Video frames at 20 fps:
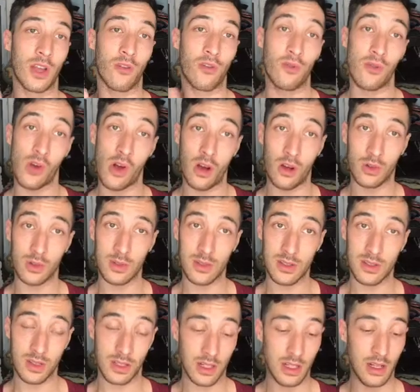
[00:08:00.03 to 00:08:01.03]
the
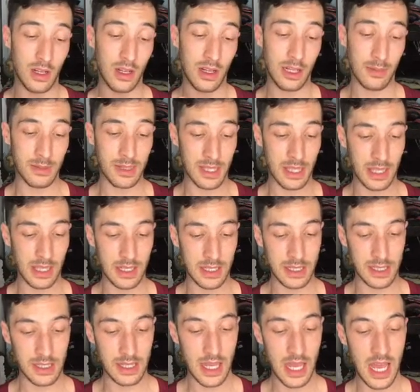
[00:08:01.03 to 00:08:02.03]
Frost uh,
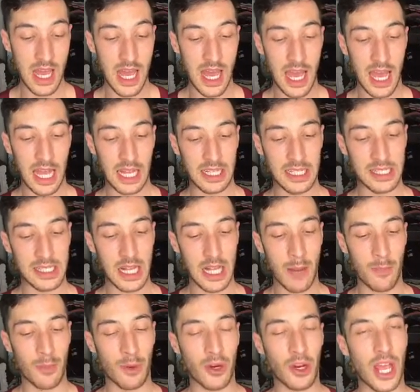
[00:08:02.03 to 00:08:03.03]
lipsticks and it's the
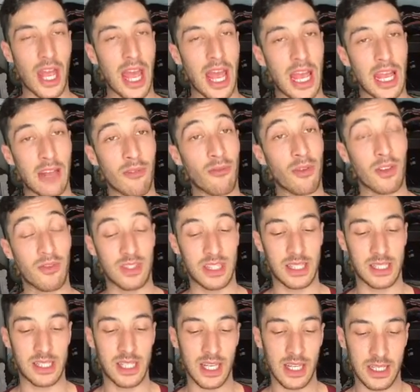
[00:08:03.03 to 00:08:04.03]
number
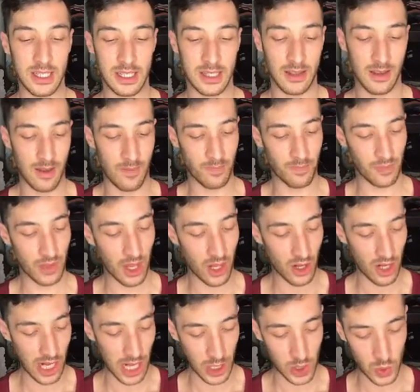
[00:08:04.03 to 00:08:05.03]
A56.
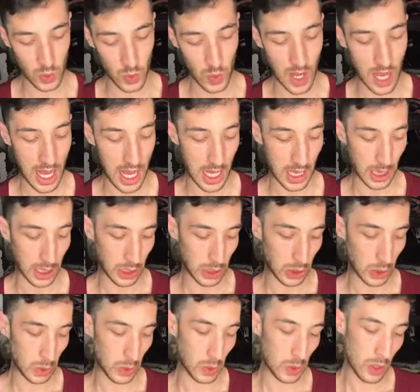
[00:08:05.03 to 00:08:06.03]
I'm gonna do a
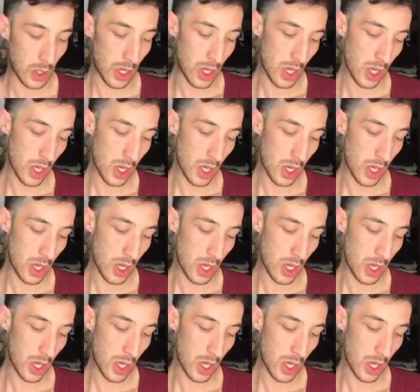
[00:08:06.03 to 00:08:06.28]
little